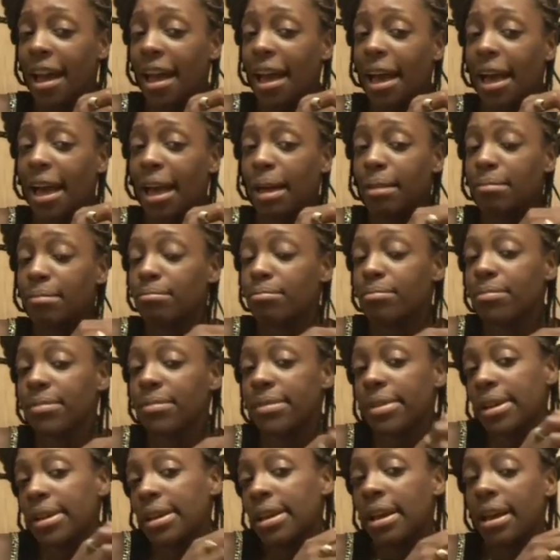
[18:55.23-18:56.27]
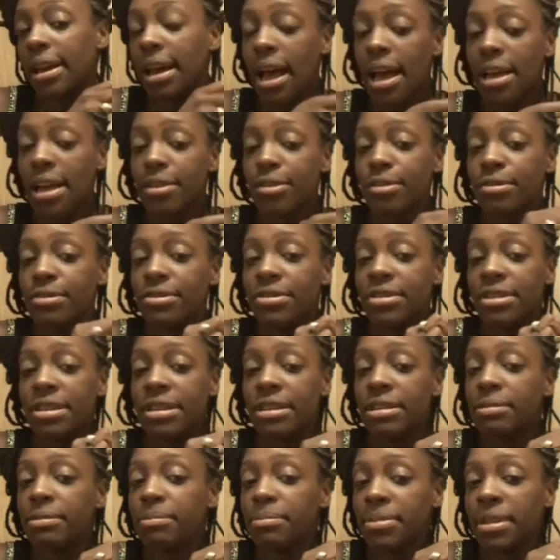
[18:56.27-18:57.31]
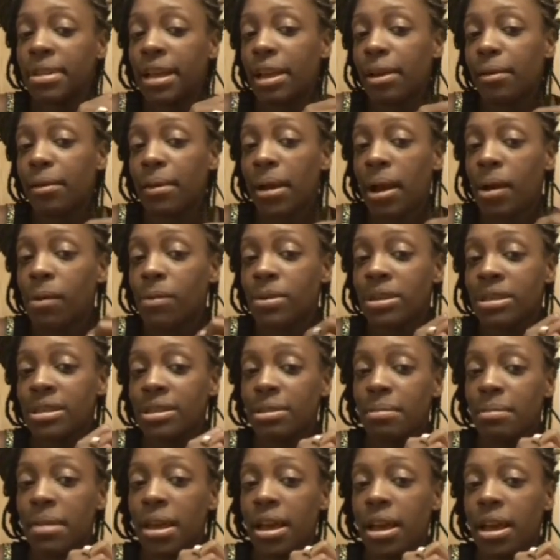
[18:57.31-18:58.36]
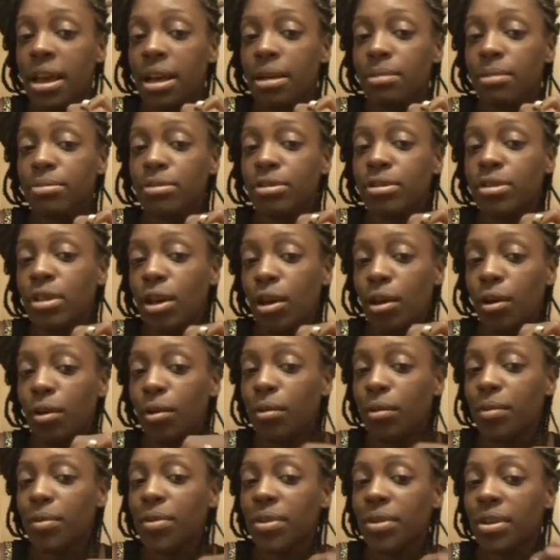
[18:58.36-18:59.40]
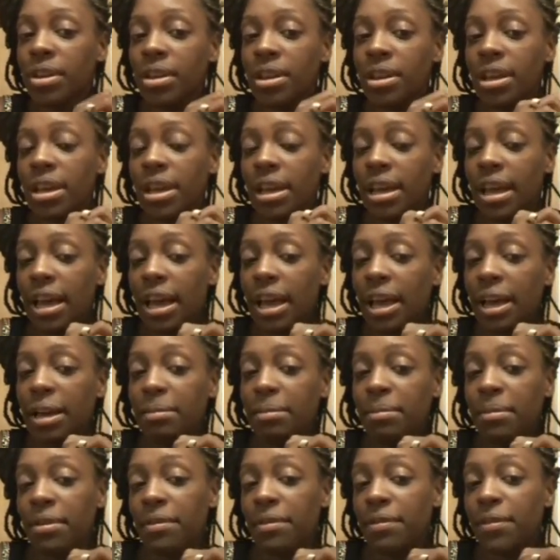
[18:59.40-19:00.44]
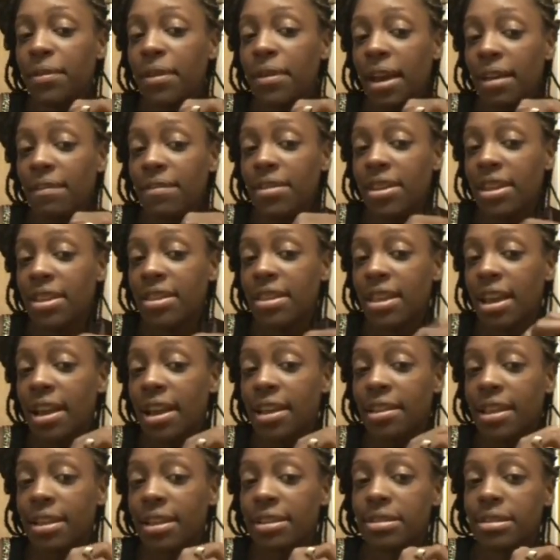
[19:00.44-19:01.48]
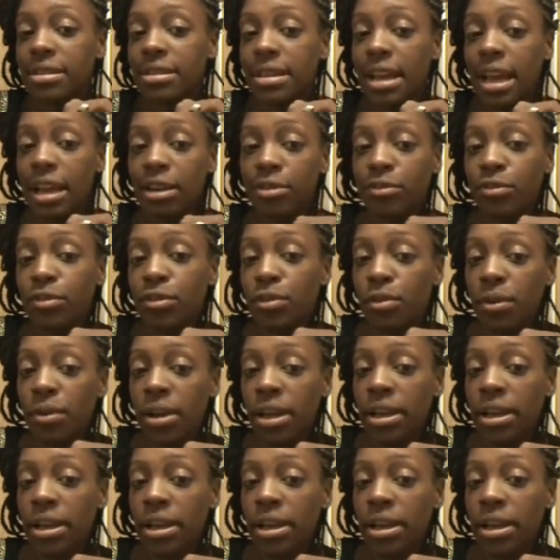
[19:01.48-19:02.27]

I used to play around with some makeup, so if you have anything that's natural,